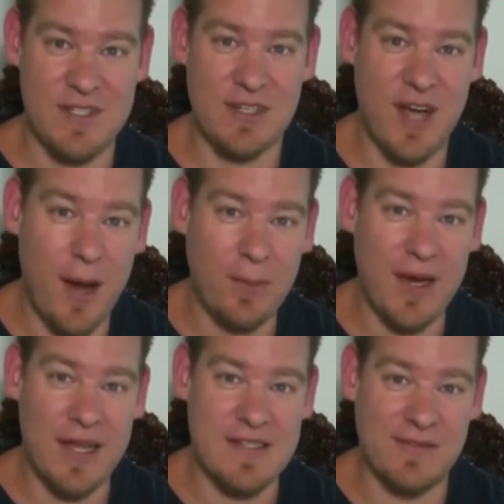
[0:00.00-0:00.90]
to
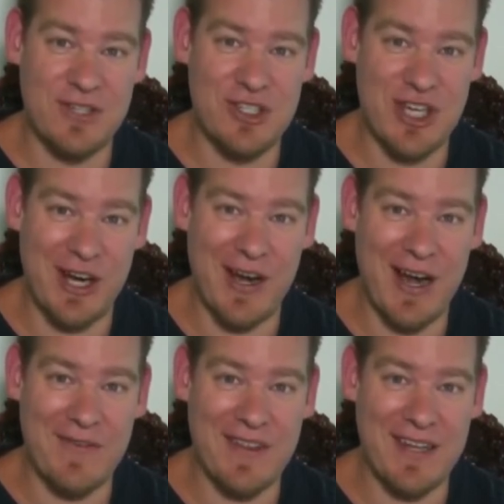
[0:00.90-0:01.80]
comprehensively share
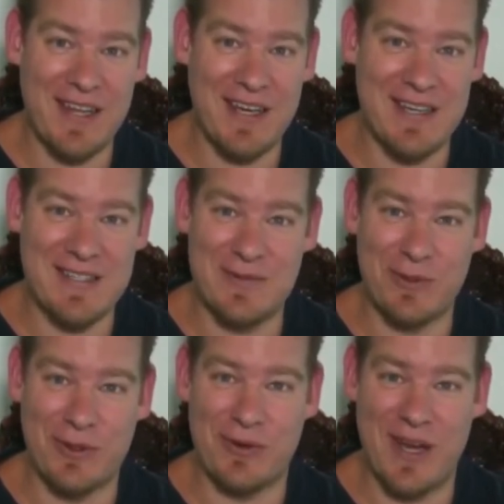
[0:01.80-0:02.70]
everything that it is that
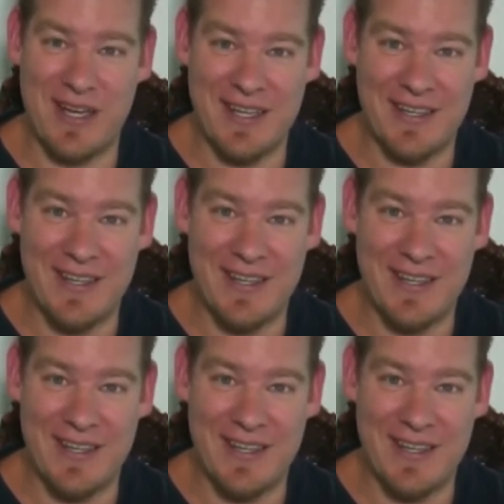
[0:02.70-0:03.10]
we're creating.